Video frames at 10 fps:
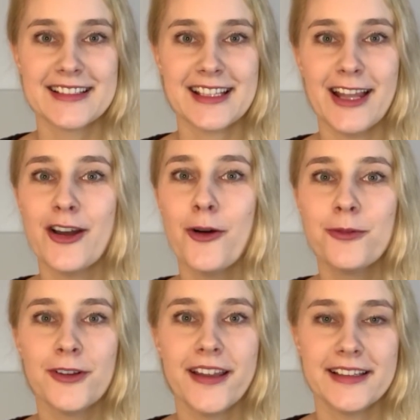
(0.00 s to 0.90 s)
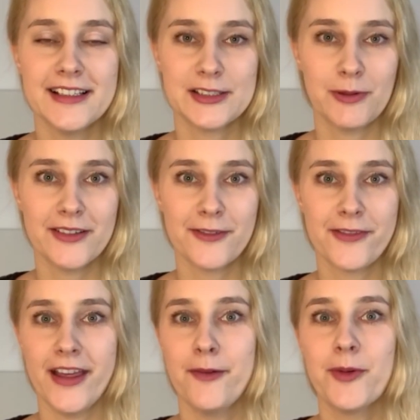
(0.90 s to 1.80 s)
and hopefully at least one of
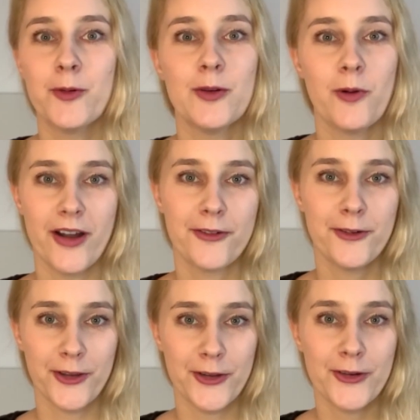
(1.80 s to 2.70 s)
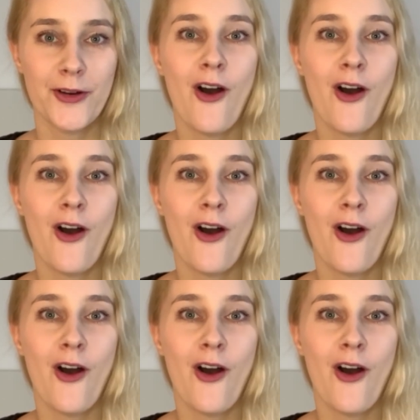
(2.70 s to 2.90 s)
them will work for you,